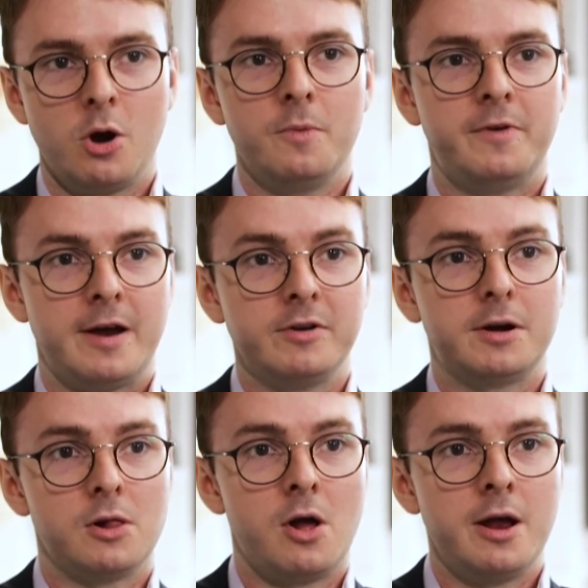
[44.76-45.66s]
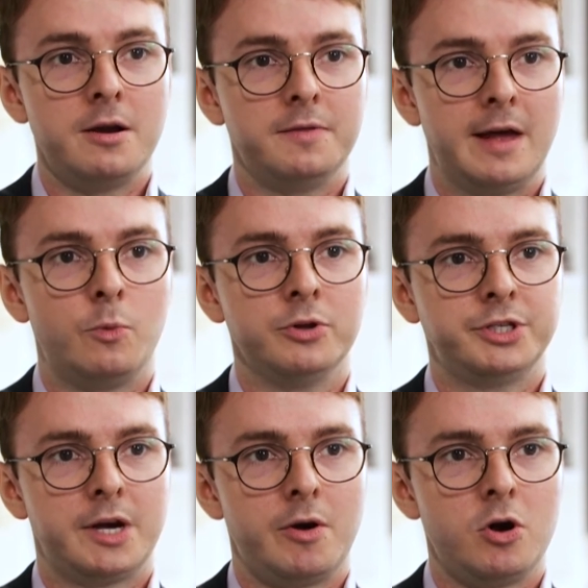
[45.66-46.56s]
hope for every client that wants
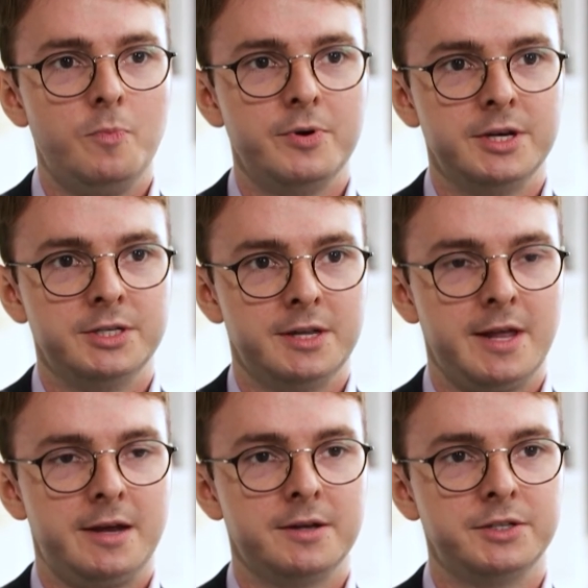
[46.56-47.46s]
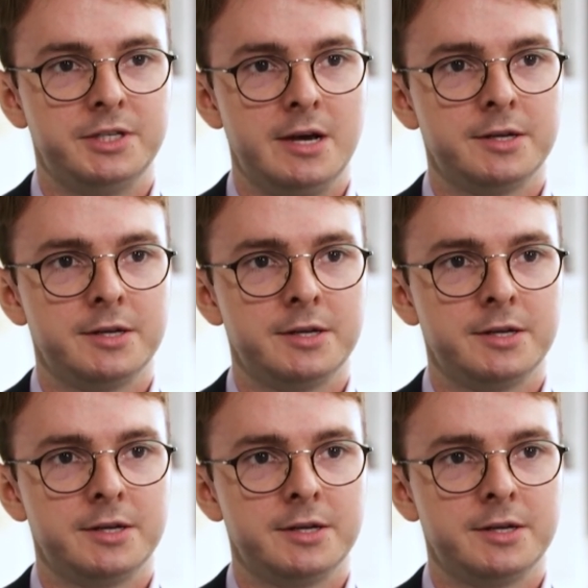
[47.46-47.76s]
our help is that they can see